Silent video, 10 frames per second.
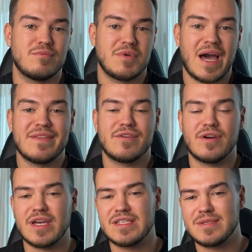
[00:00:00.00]
gather
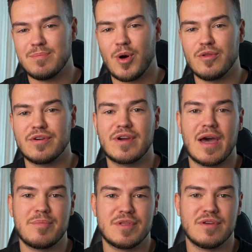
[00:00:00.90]
a smaller
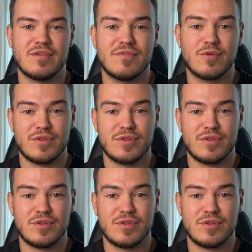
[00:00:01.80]
capital for